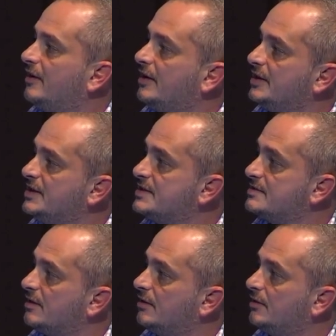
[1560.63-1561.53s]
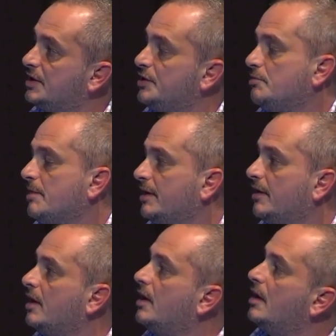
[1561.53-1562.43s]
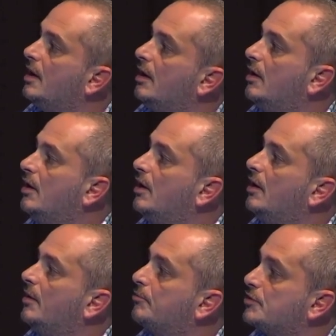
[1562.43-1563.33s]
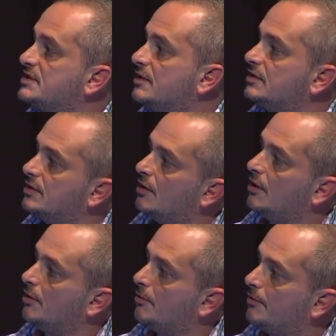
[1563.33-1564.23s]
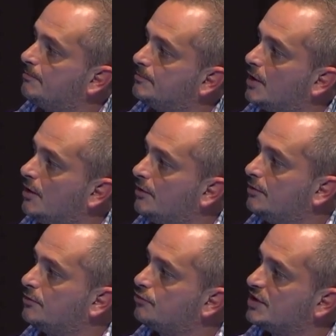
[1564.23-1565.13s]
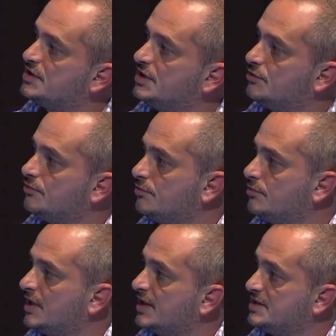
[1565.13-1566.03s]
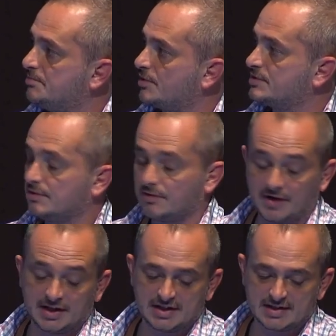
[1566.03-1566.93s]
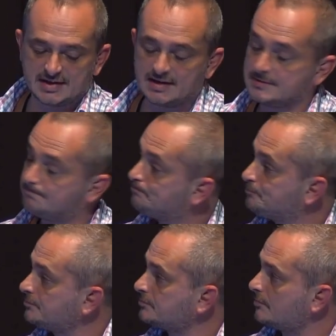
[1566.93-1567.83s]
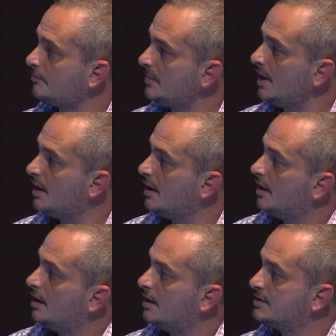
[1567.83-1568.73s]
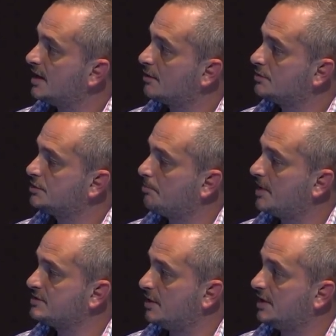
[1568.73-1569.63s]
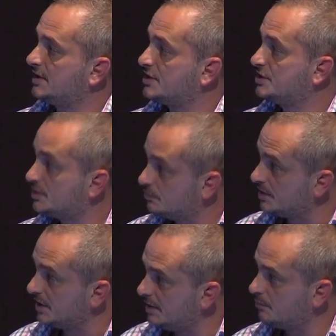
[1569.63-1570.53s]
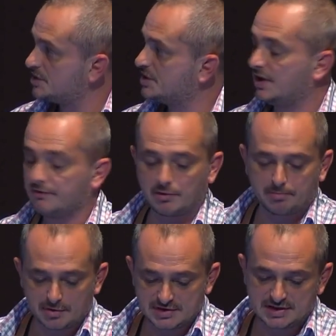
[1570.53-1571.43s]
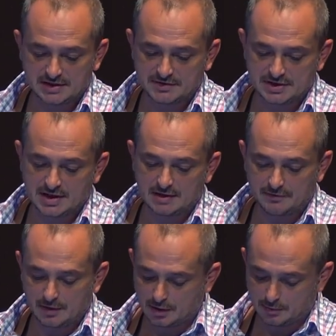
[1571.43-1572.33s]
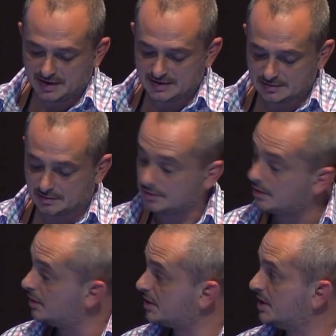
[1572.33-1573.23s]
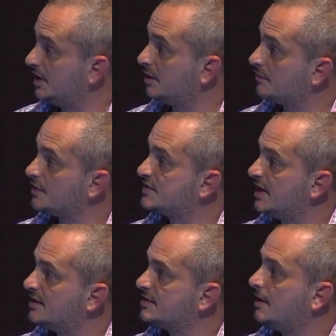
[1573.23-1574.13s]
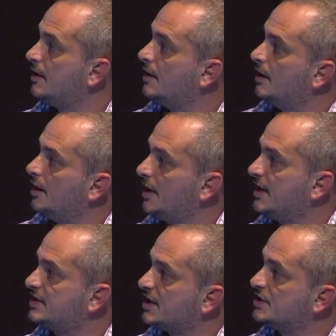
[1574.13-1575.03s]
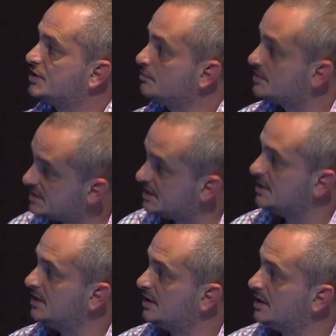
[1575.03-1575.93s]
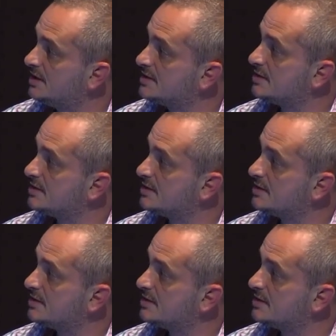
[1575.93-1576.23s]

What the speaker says: is in human present on 20 to 90% of NK cells. And their counterpart, the NKG2E, which deliver a positive signal allowing the killing of the cells. And NKG2C is